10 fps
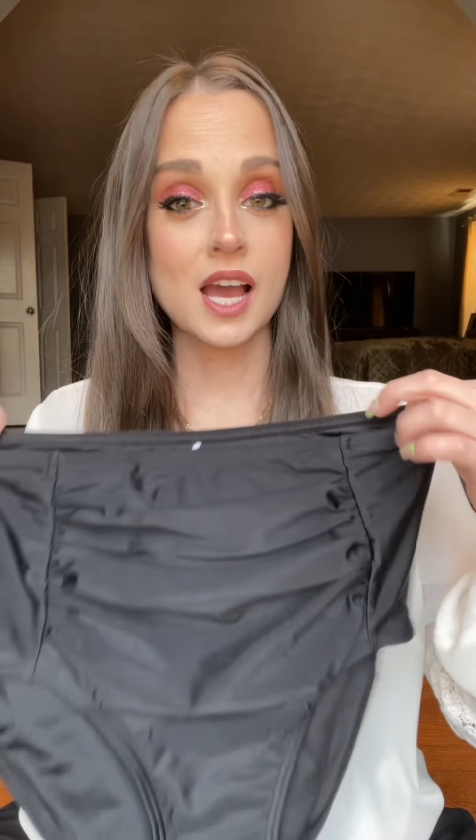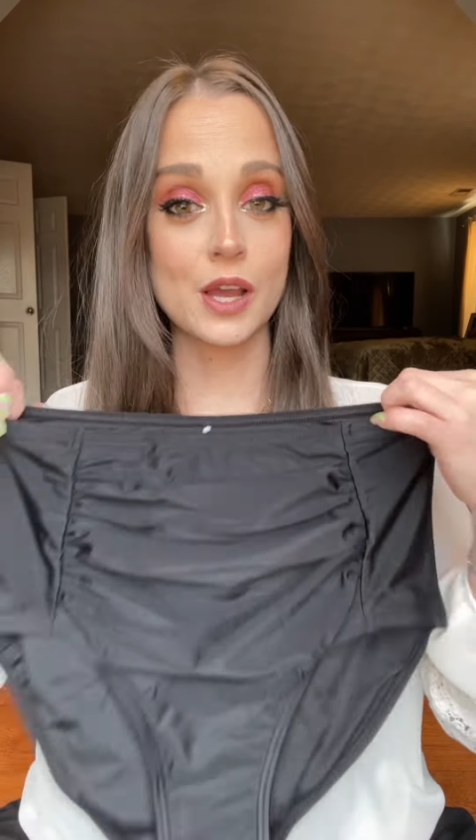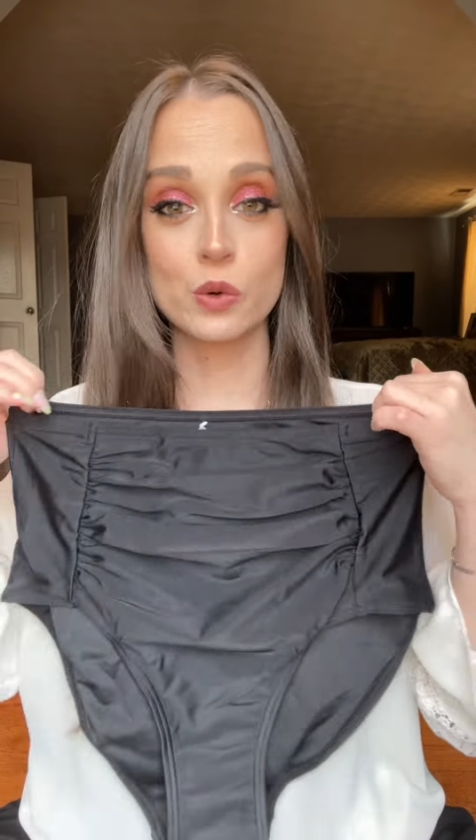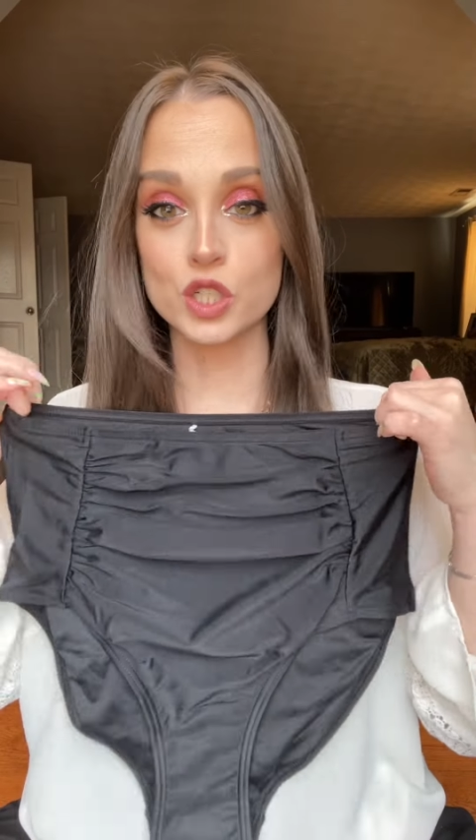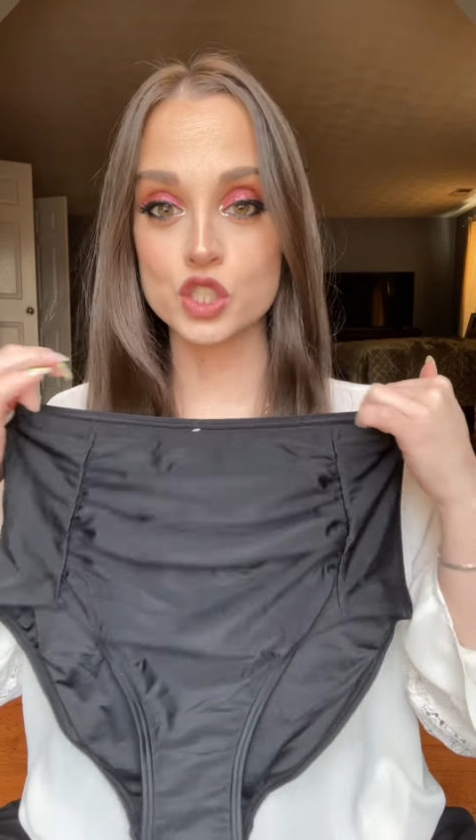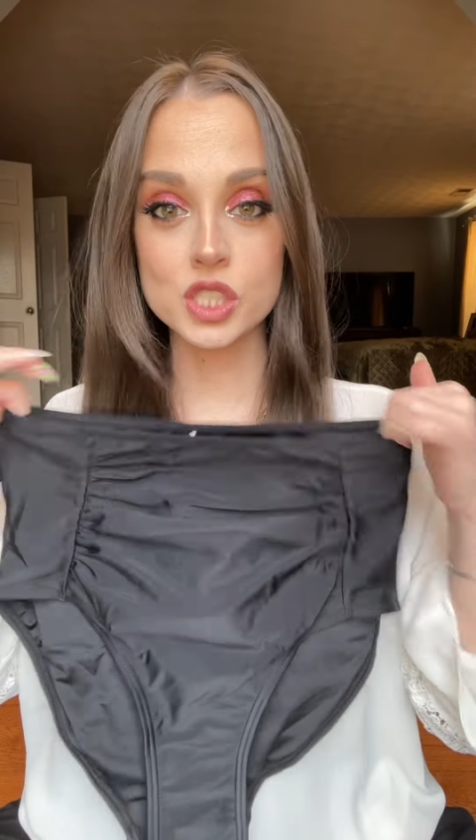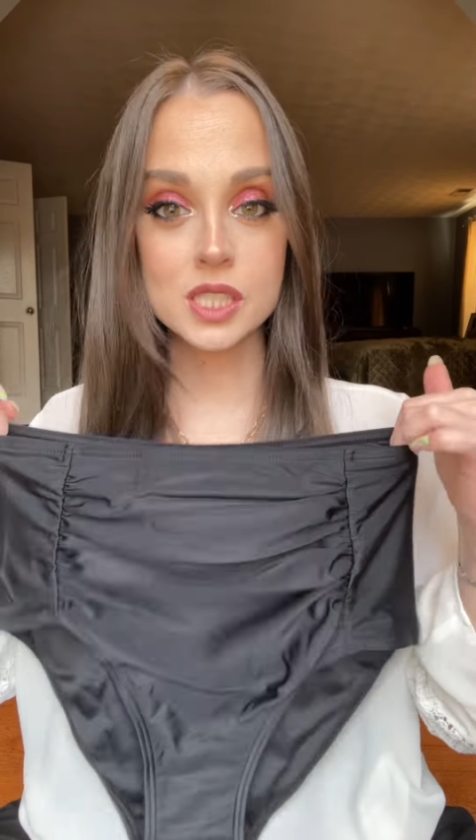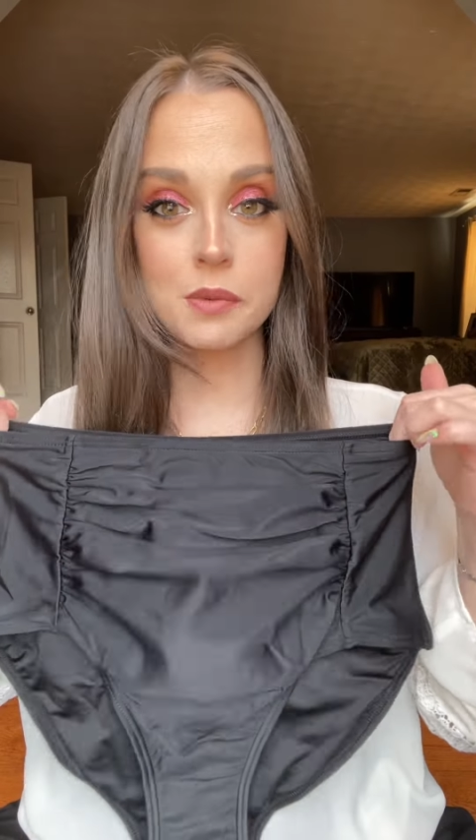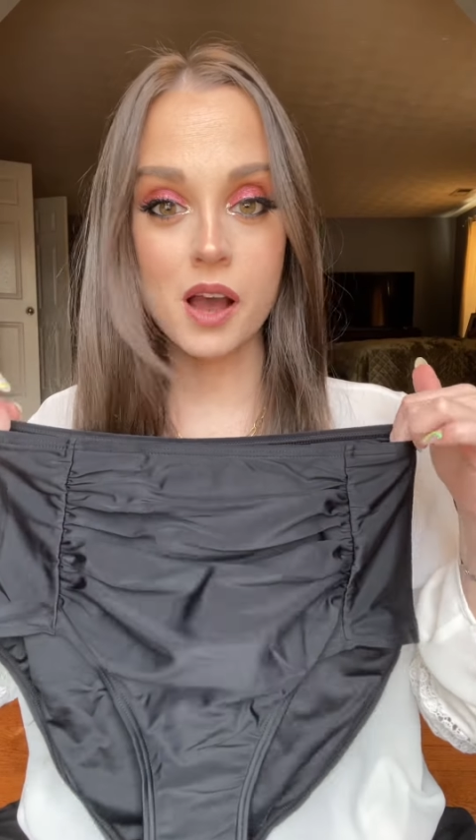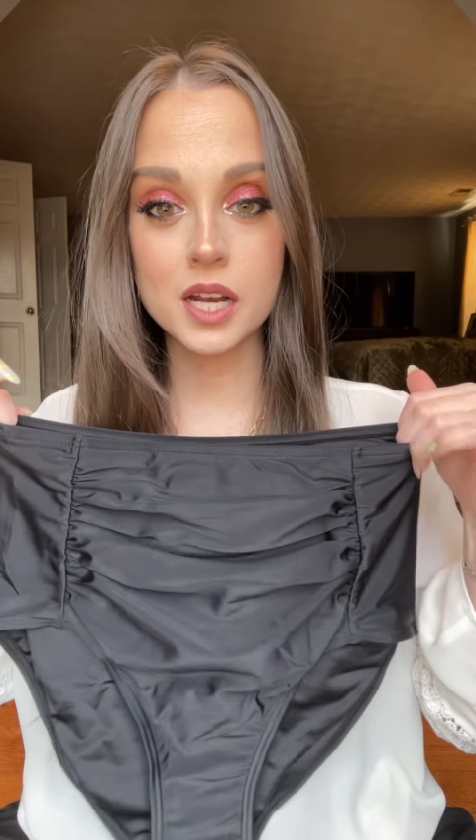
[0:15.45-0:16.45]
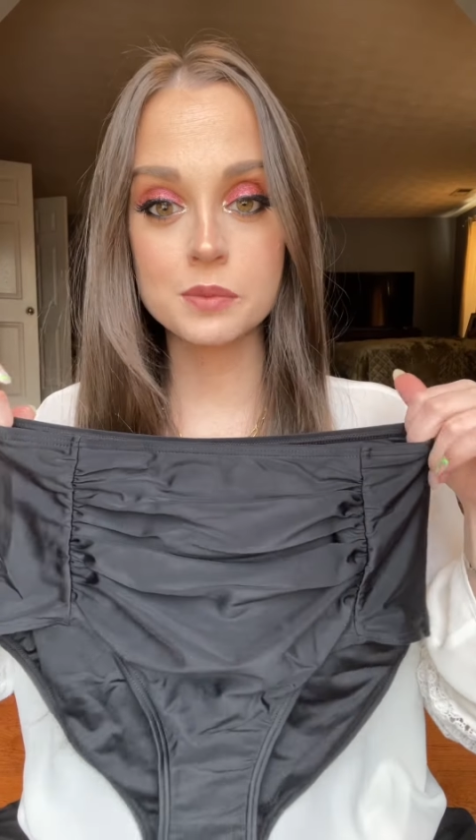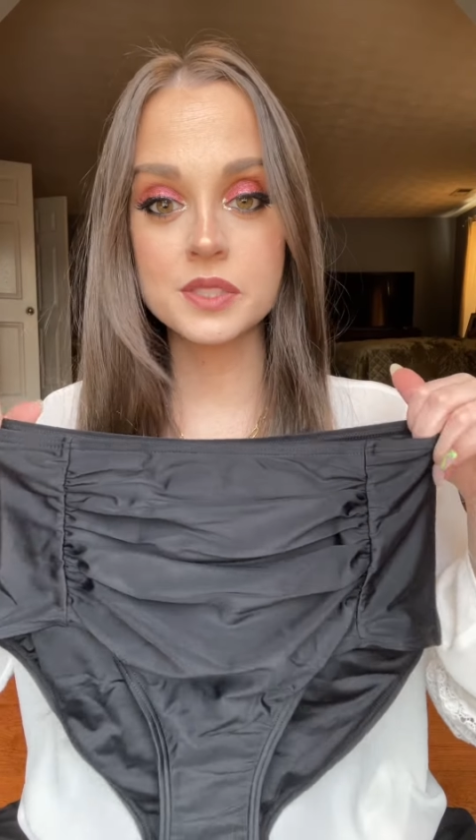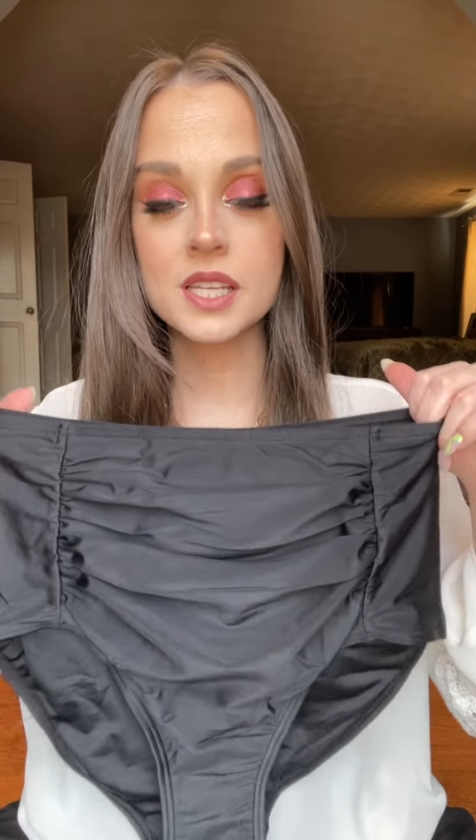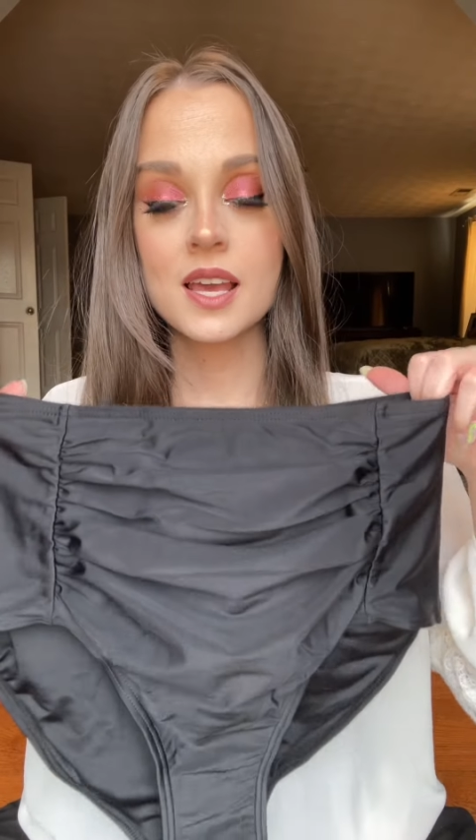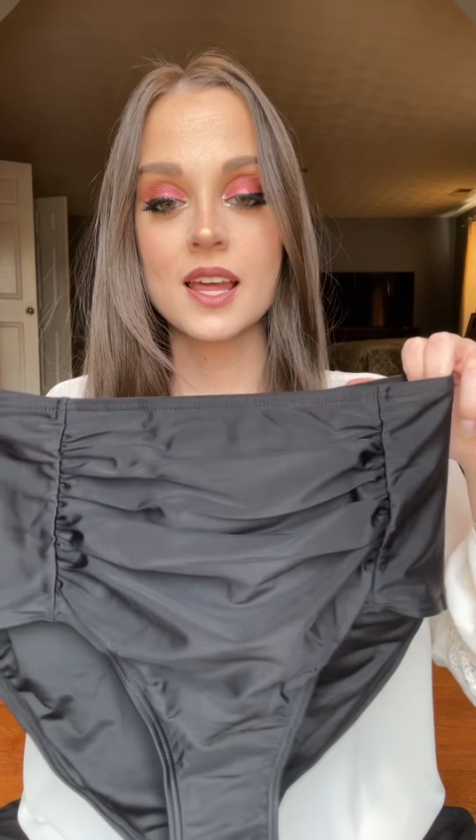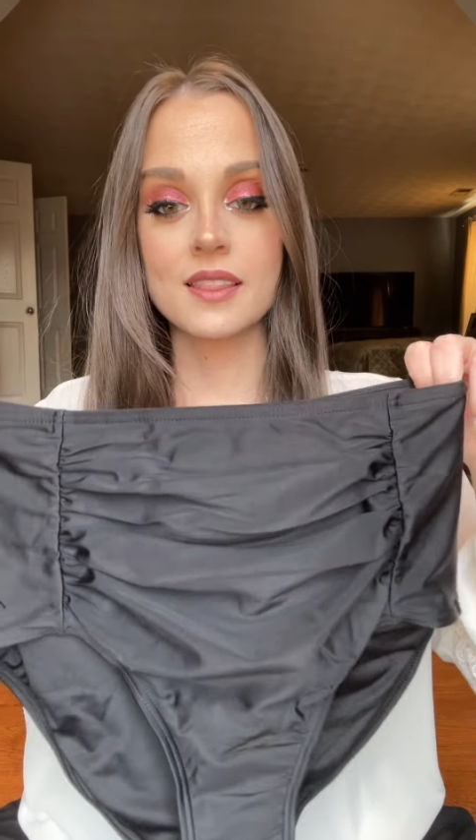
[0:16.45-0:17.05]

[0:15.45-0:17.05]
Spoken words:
I ordered just the bottoms.